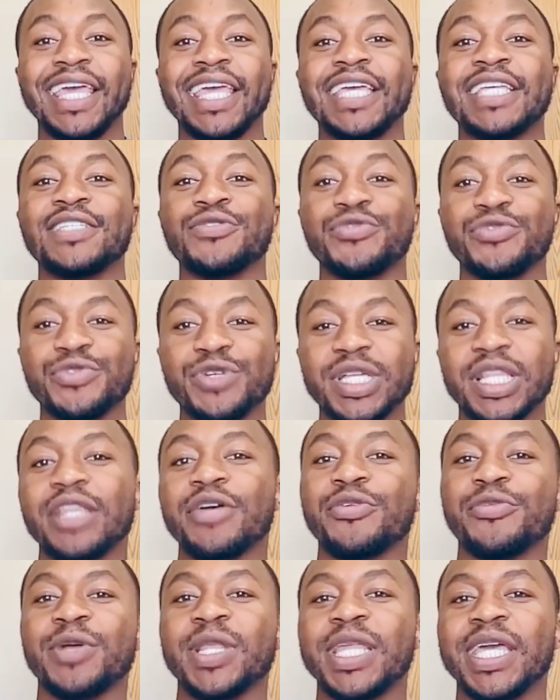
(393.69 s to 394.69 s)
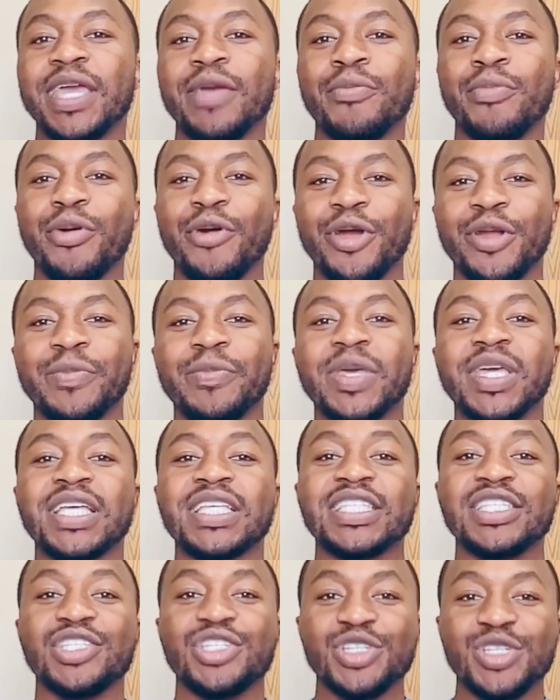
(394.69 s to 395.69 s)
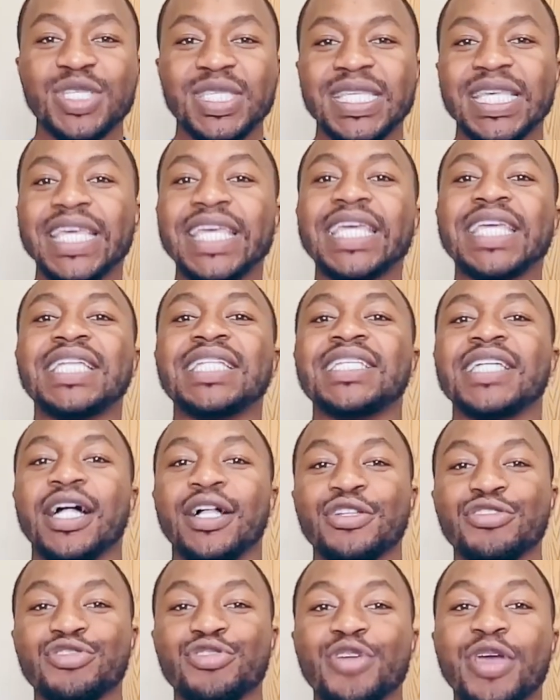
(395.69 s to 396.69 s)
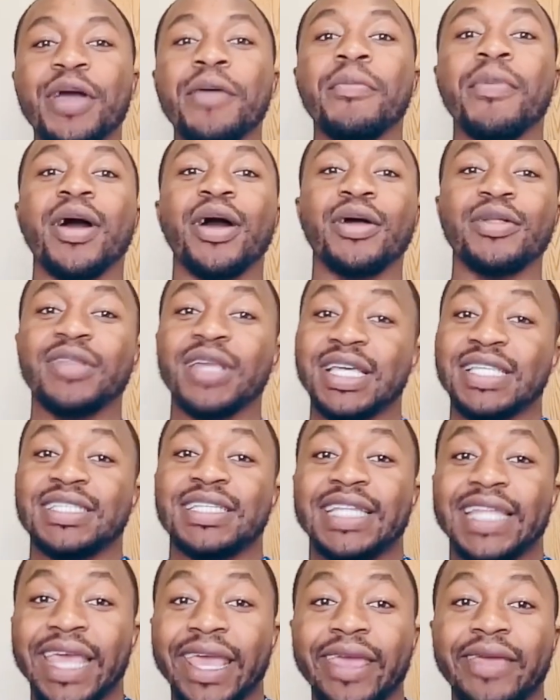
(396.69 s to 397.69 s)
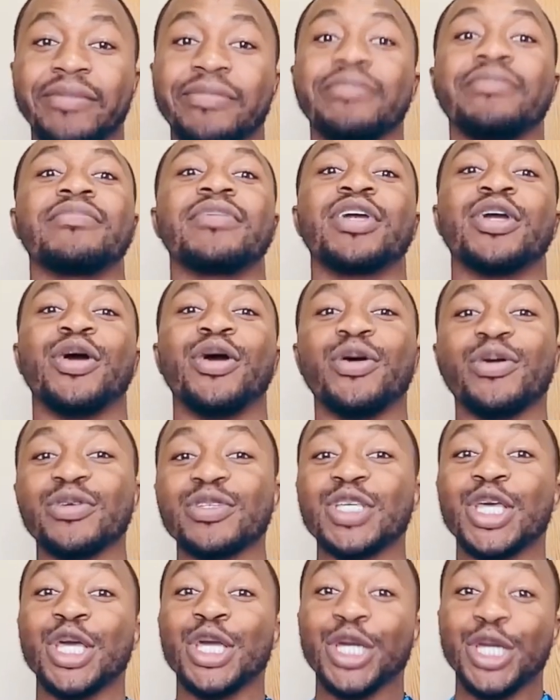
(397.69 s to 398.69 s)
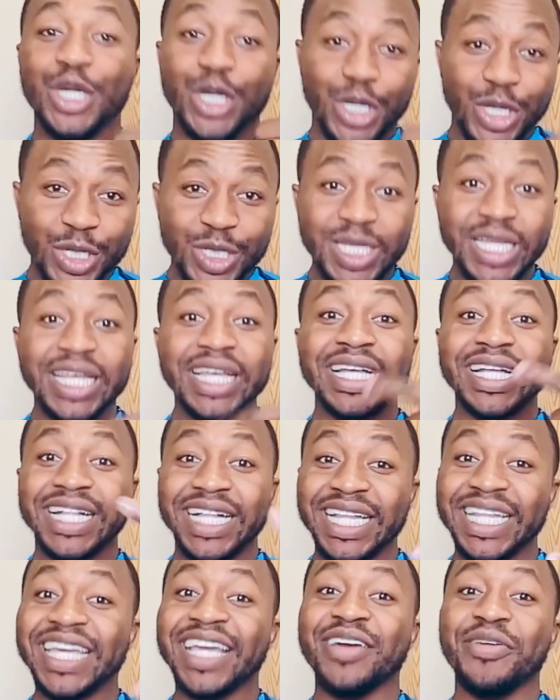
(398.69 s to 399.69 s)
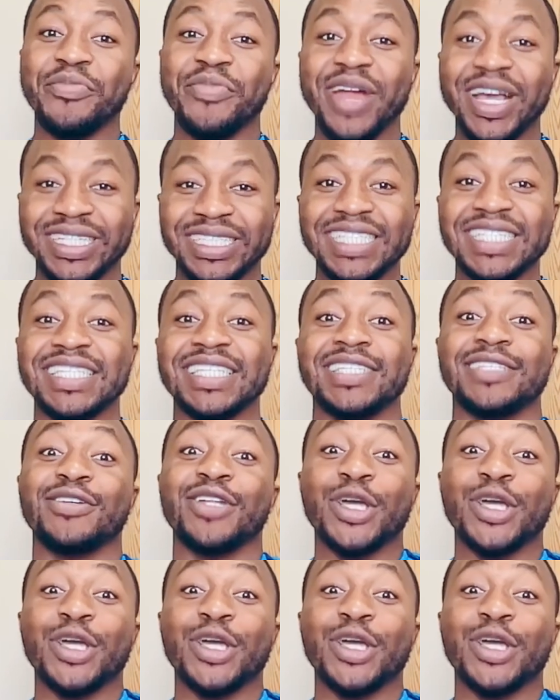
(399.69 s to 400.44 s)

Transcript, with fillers: is really really important because GCP tells you about as the name goes good clinical practices.